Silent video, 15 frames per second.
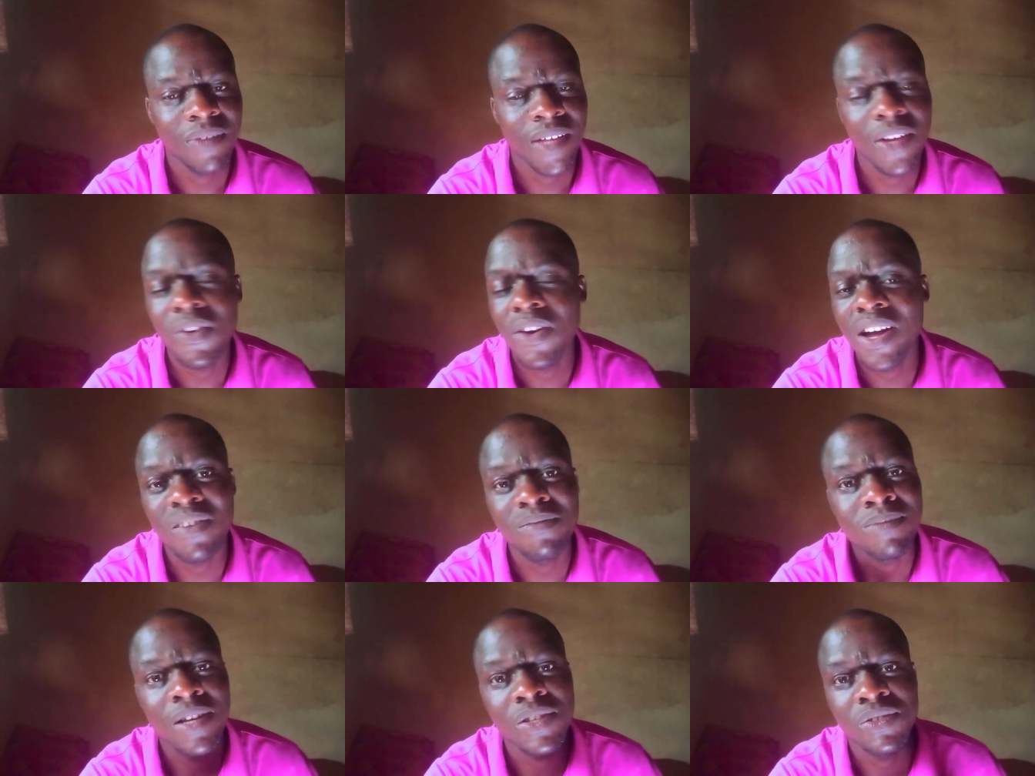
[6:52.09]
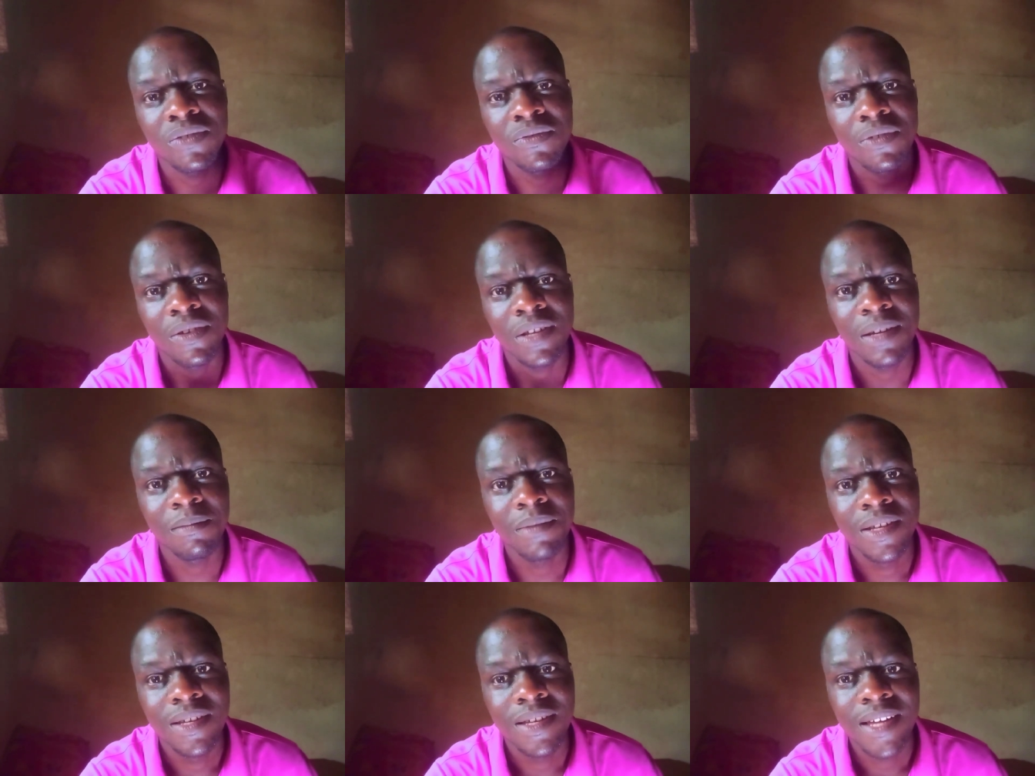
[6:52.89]
I don't have passion for that.
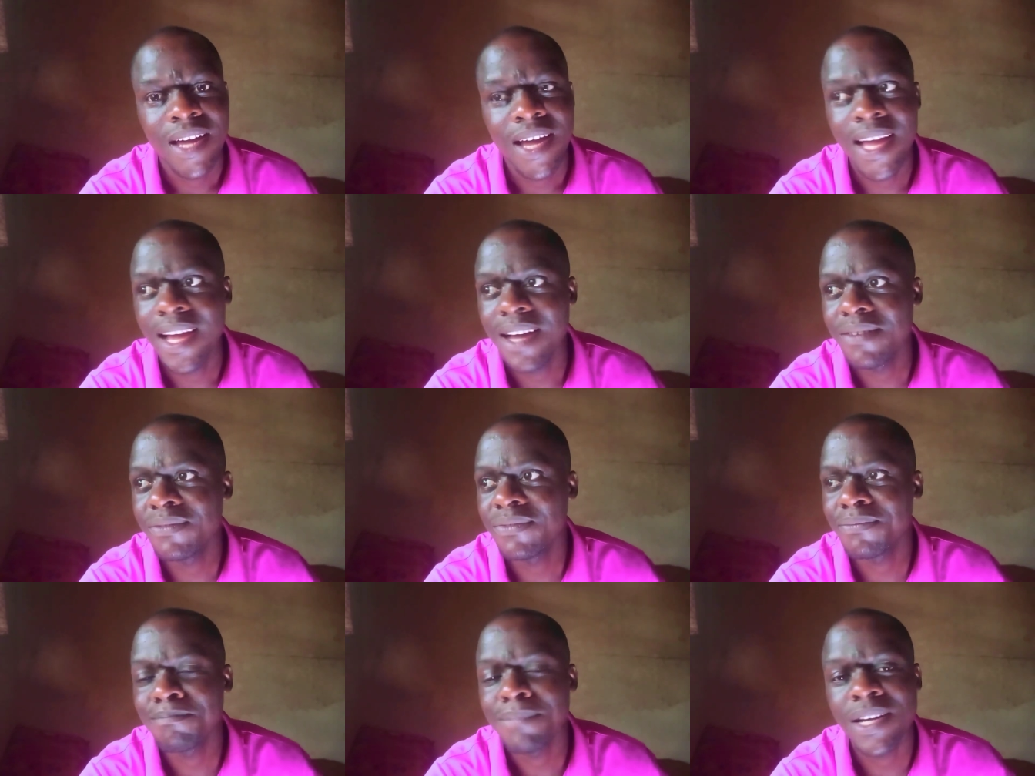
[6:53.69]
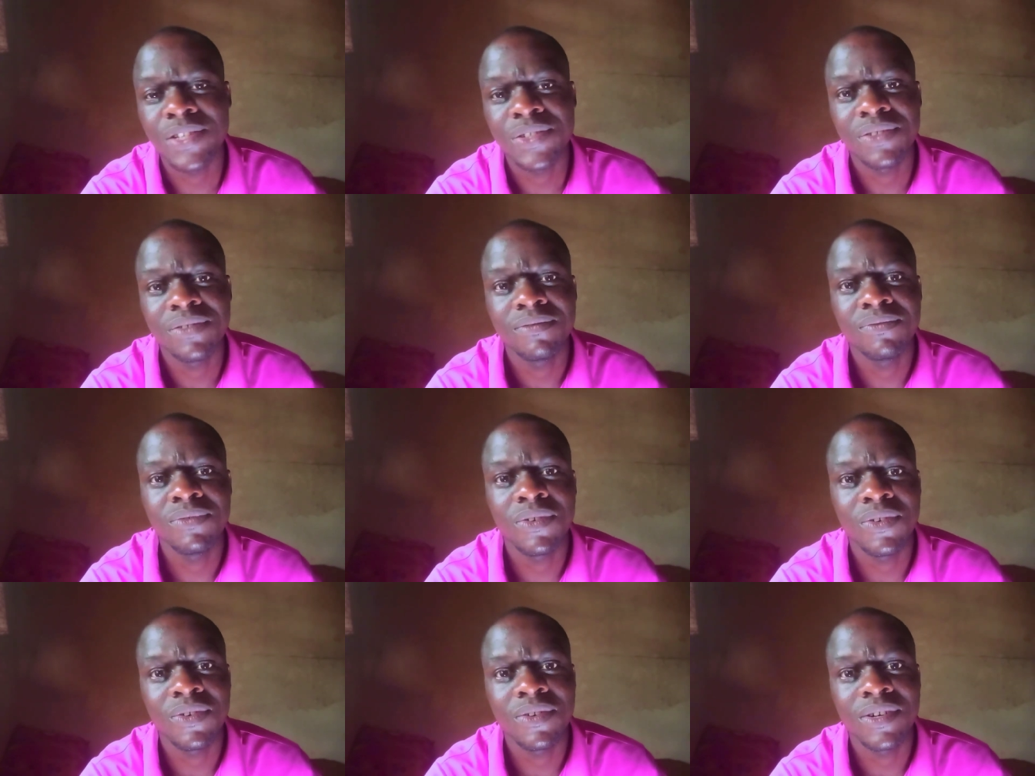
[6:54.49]
I have passion
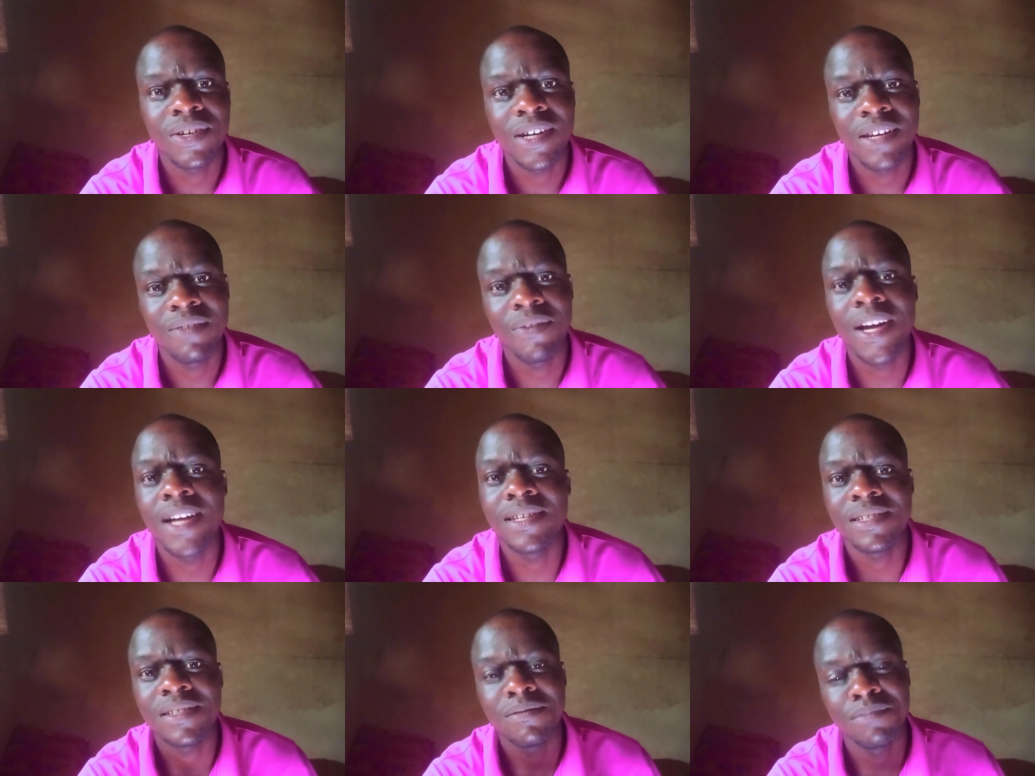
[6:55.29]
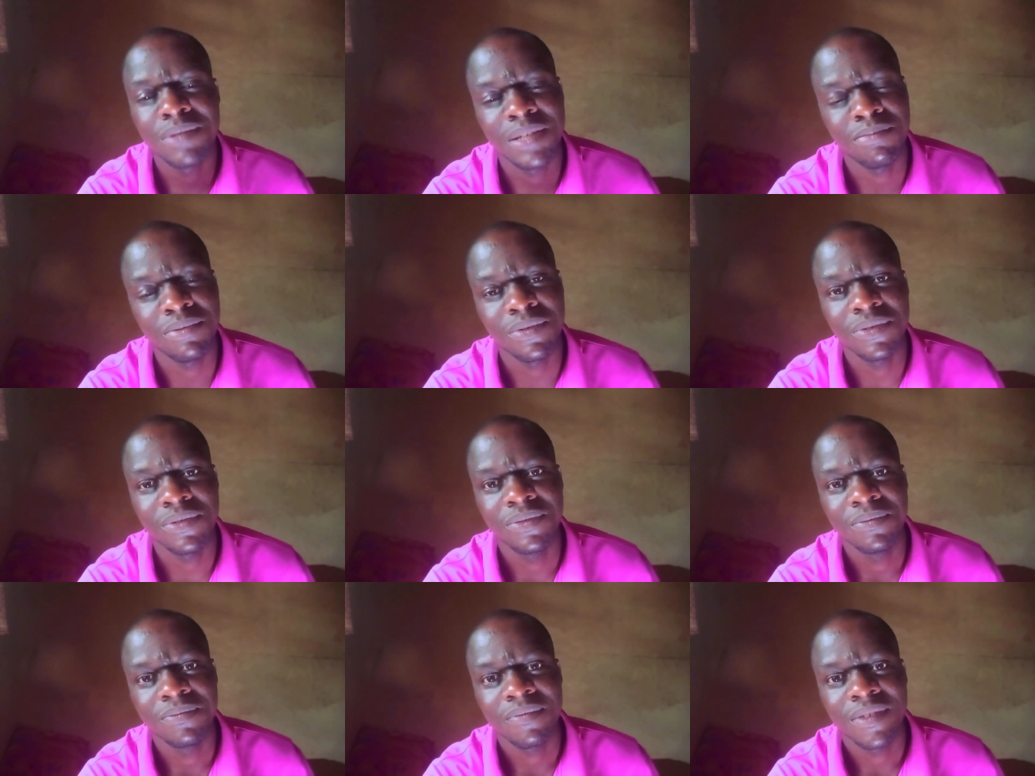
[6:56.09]
for advising
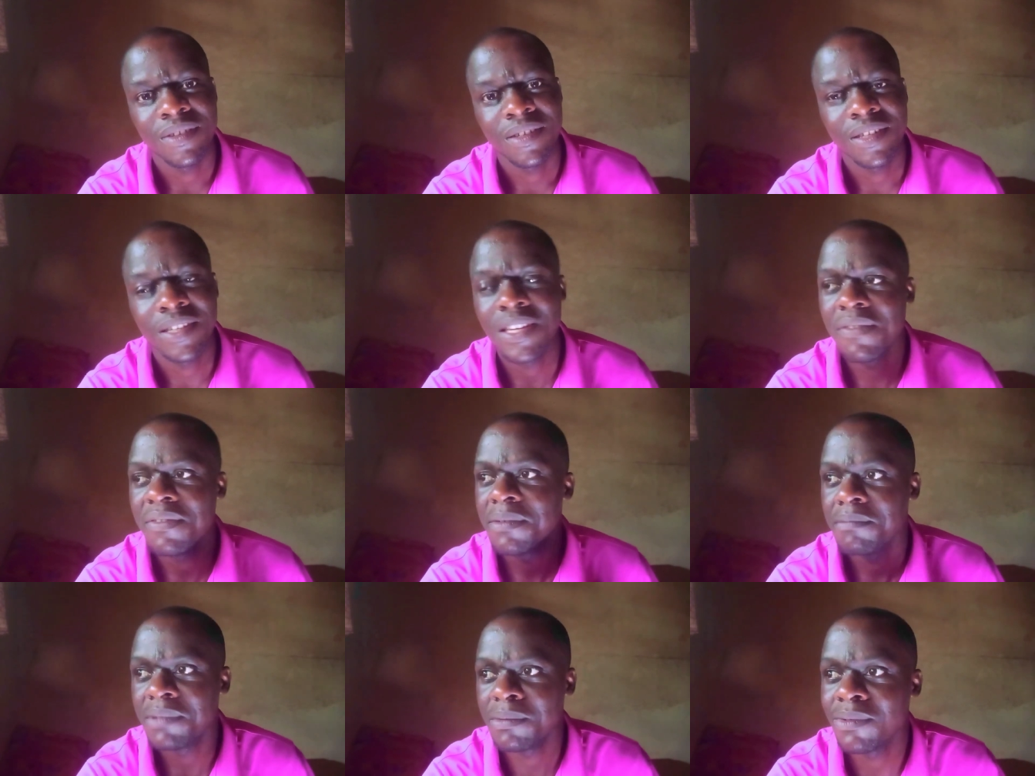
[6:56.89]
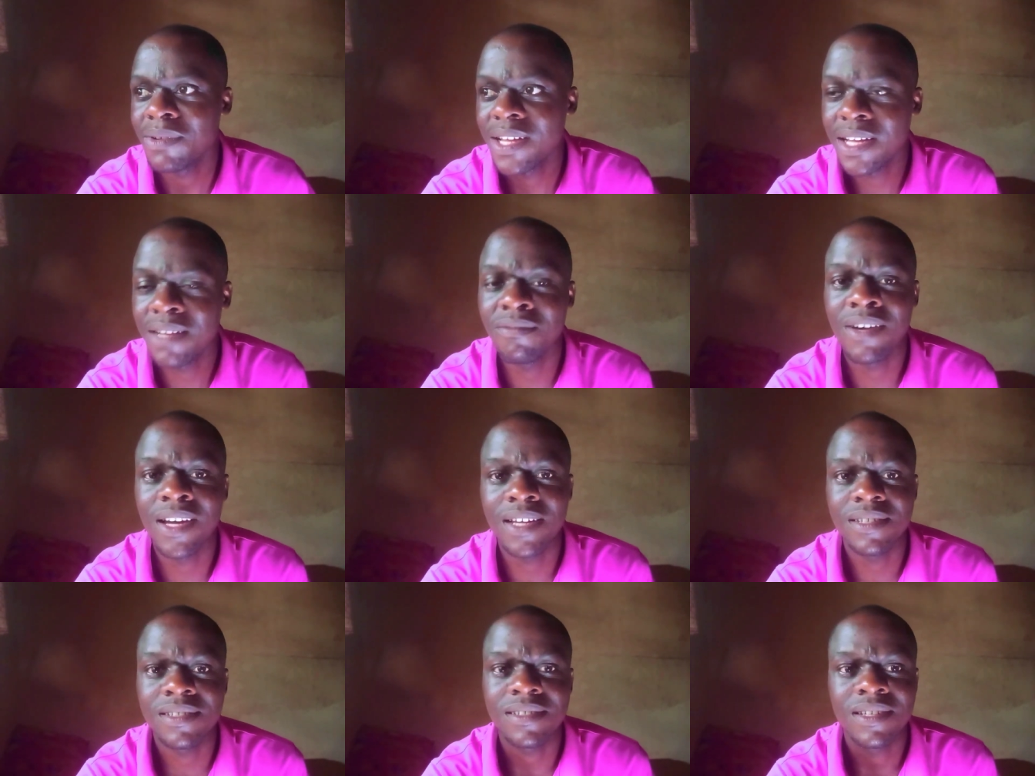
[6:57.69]
people, giving people
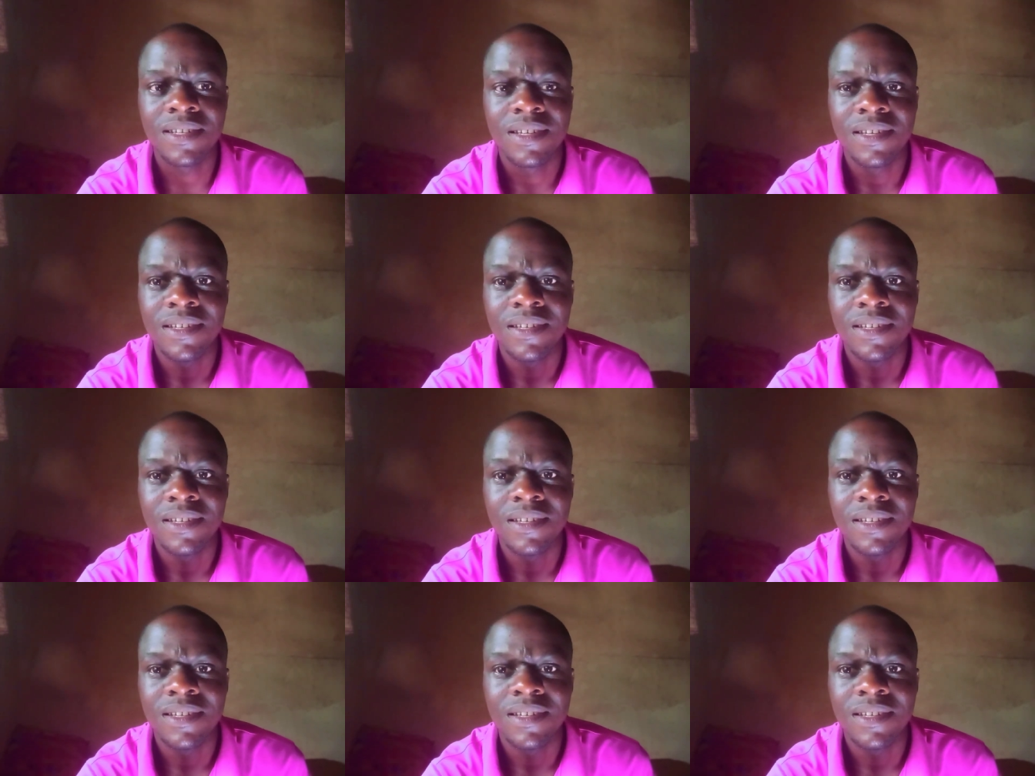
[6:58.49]
advice.